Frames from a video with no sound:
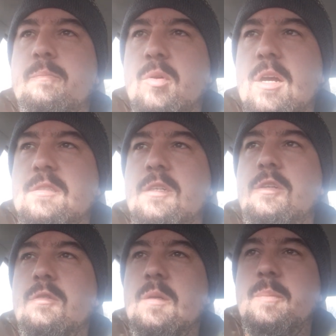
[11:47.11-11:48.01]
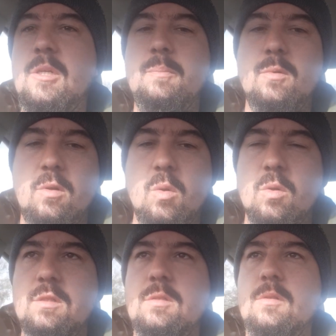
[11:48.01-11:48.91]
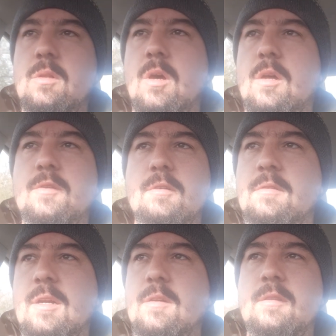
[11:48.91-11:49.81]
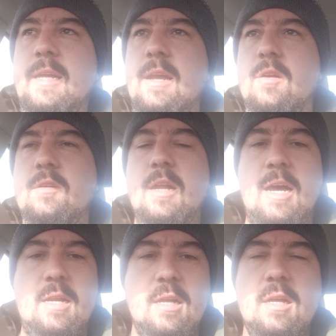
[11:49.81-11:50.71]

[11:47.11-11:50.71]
prosecuting people according to the law. They are not